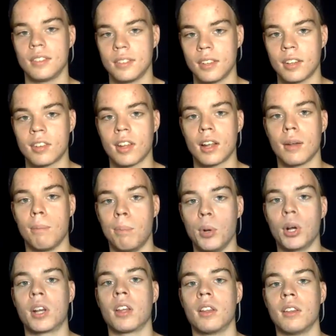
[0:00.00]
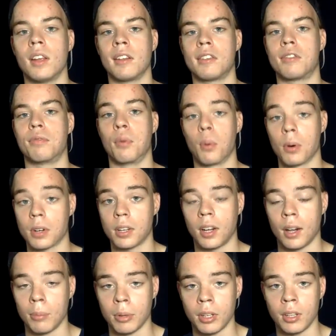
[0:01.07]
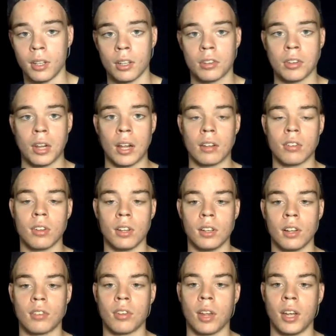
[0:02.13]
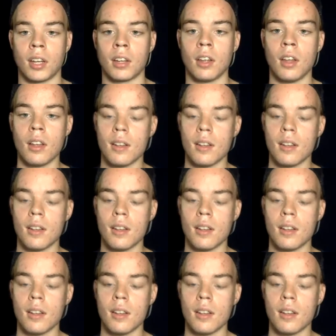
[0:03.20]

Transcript: a book that's for comedy. It's not something that's like,